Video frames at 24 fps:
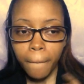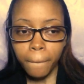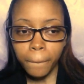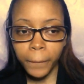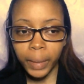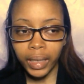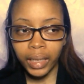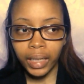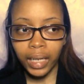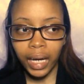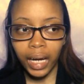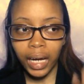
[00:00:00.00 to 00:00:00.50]

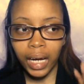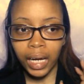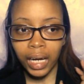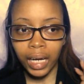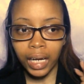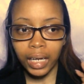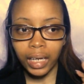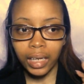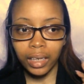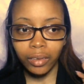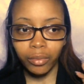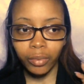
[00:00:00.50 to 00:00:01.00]
But
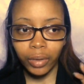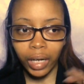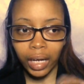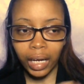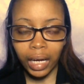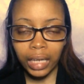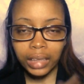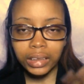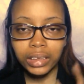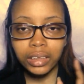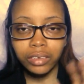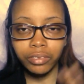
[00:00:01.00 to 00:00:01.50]
when I
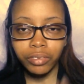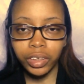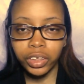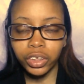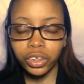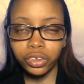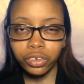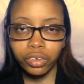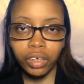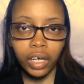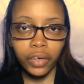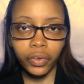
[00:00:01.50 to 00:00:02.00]
got to the
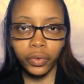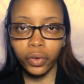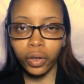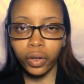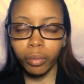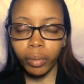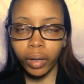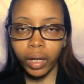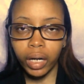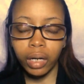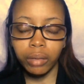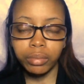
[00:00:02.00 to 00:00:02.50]
register, I thought
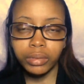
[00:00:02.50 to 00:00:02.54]
about it.